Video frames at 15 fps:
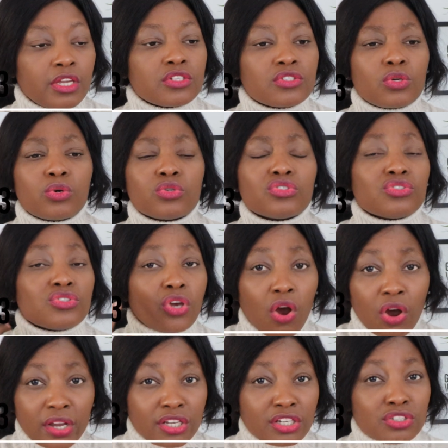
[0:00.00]
So
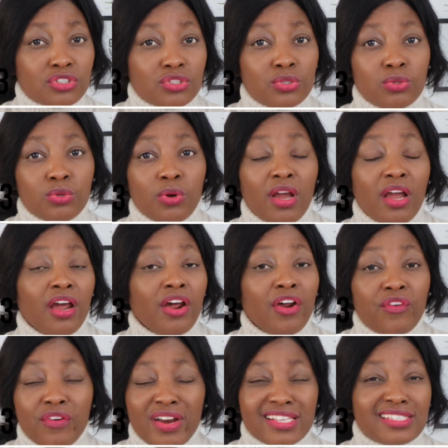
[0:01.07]
talking to
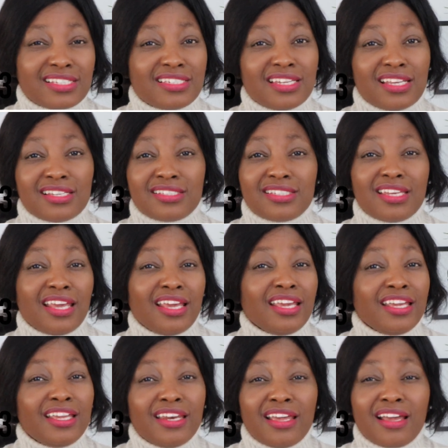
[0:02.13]
a resident
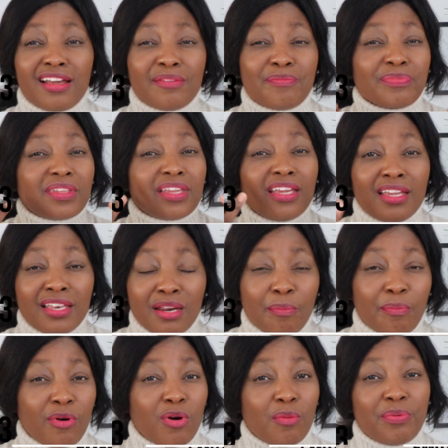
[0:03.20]
in an
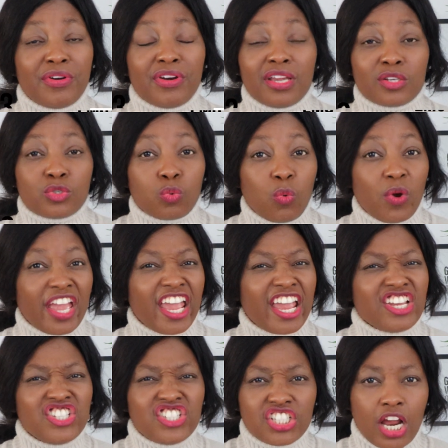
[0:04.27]
inappropriate
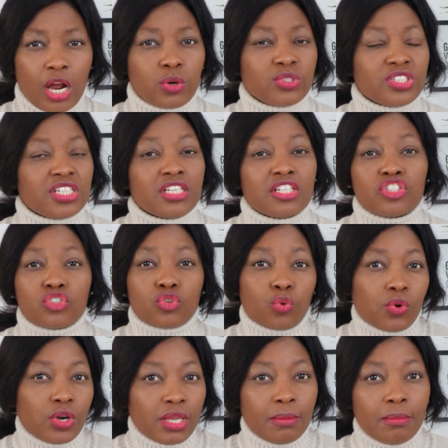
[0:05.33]
way, shouting,
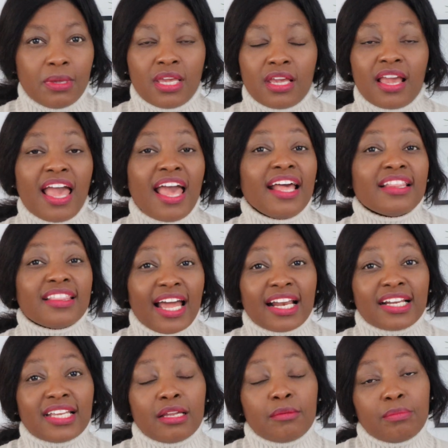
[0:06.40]
screaming,
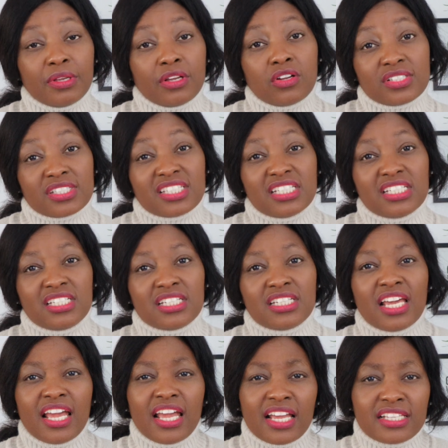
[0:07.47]
that can be considered
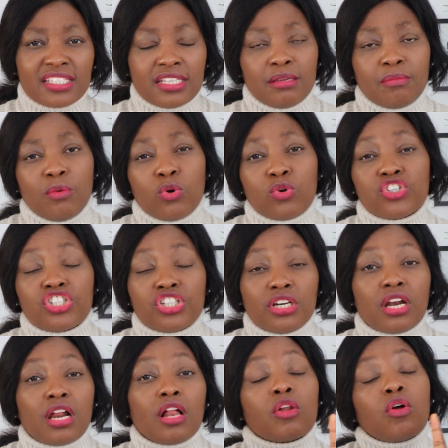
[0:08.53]
as
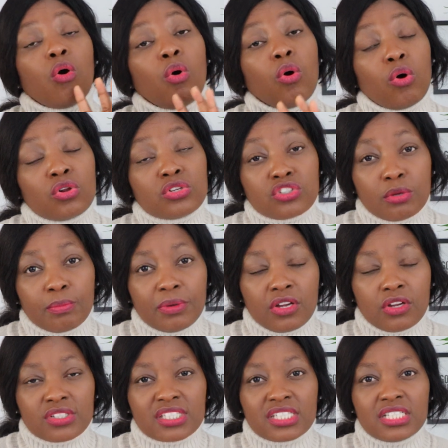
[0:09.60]
emotional or also be
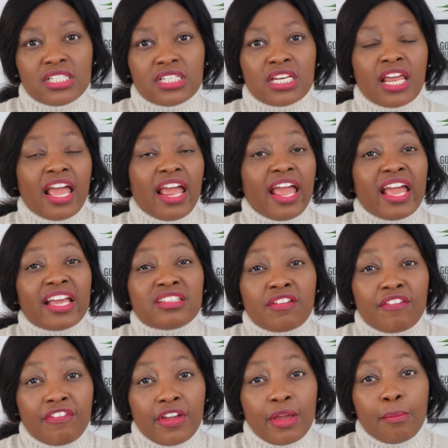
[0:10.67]
considered as
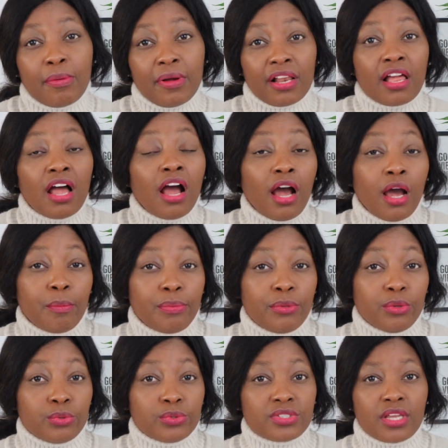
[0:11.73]
a verbal
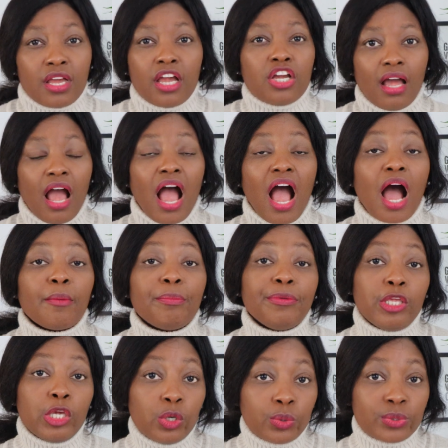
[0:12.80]
abuse.
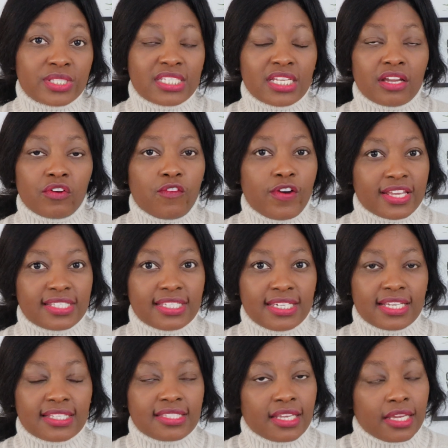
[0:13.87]
Abusing
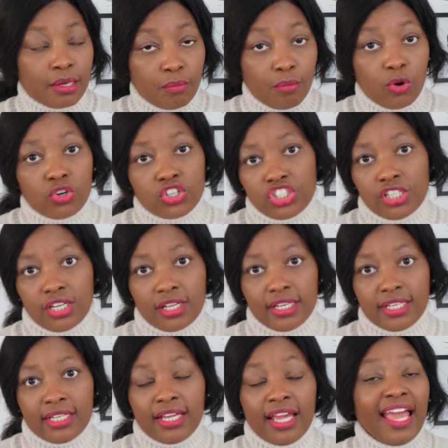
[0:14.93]
residents
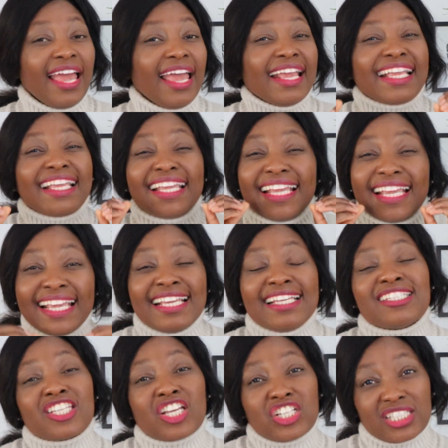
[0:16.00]
emotionally
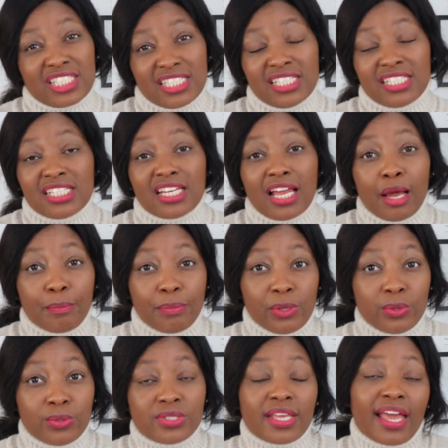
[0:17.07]
is considered
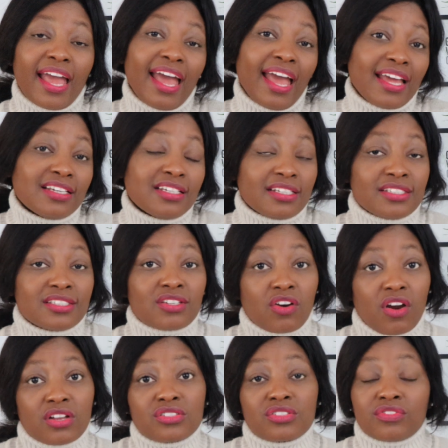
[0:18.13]
abuse and is
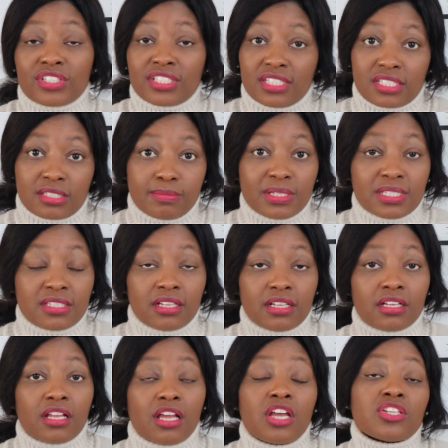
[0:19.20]
grounds for
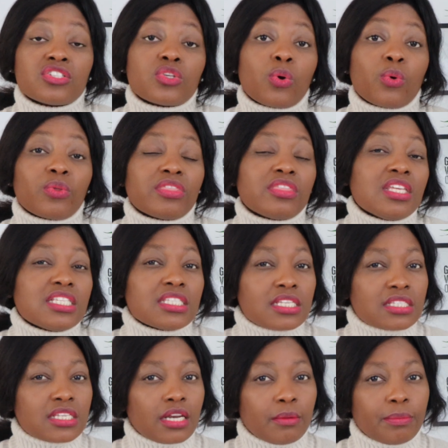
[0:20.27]
dismissal. So this
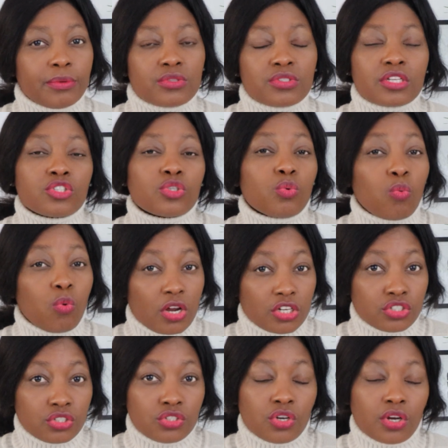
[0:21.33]
is an abuse that you
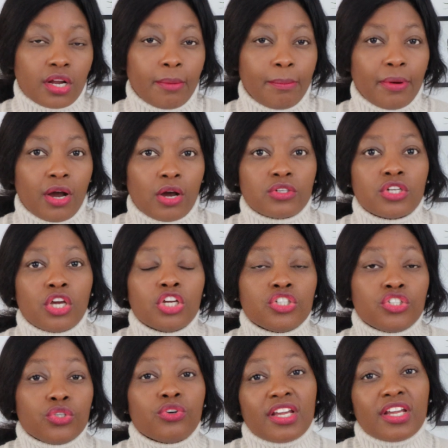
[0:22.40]
want to talk about
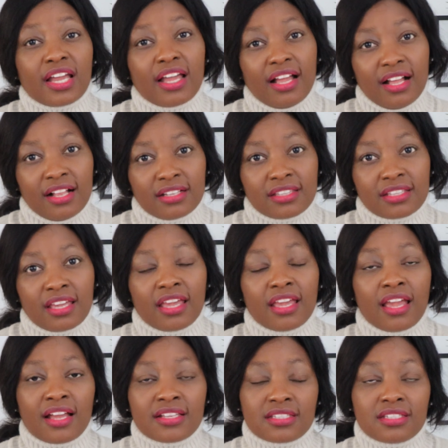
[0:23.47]
during a
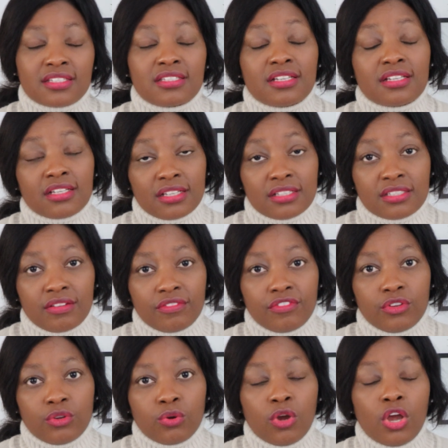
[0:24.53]
healthcare assistant
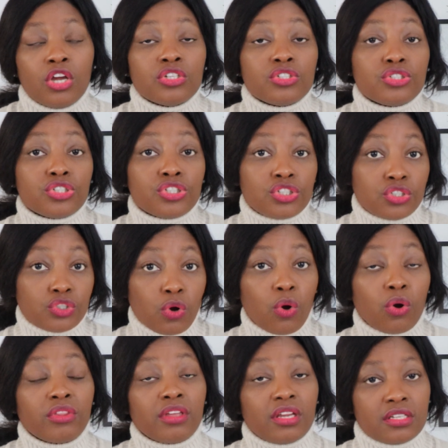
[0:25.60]
interview to
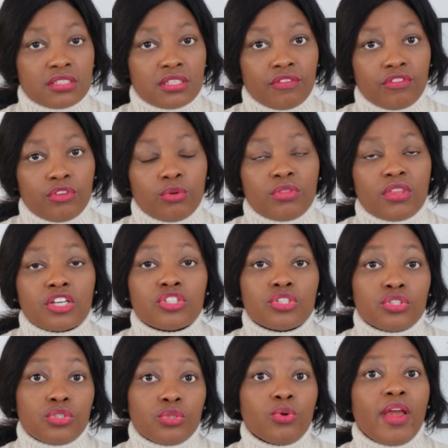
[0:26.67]
show the interview that
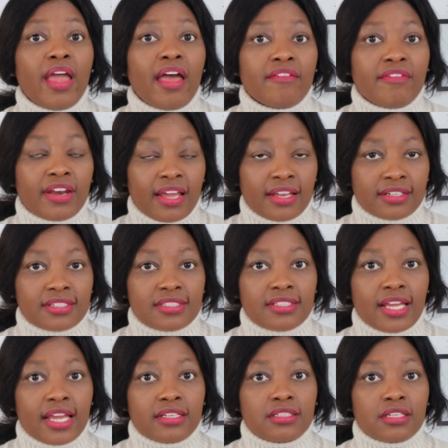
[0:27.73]
you do have an
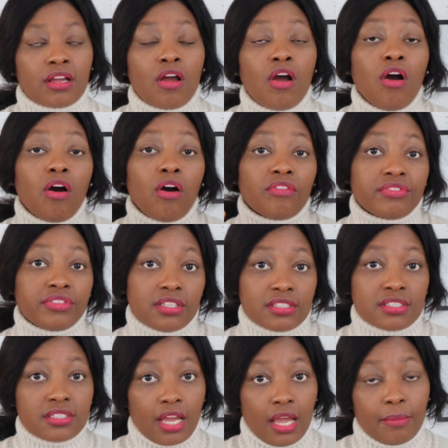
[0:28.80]
understanding of
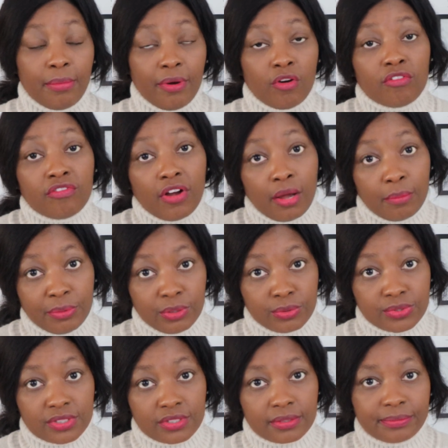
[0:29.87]
this type of
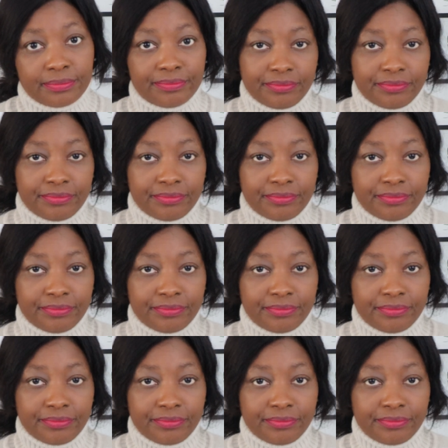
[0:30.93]
abuse.